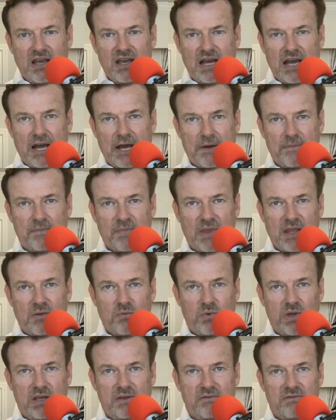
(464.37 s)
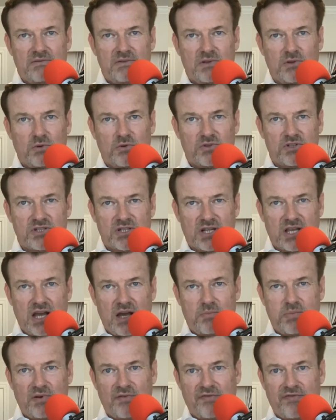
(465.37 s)
Um, we launched a
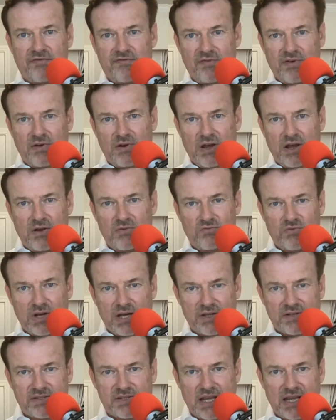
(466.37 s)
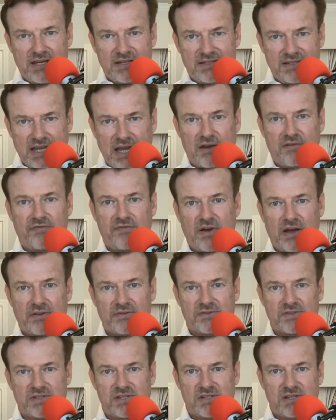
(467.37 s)
couple of uh, real estate debt
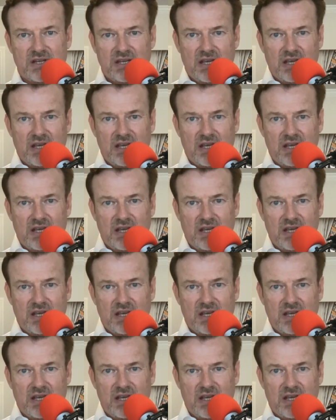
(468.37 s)
funds.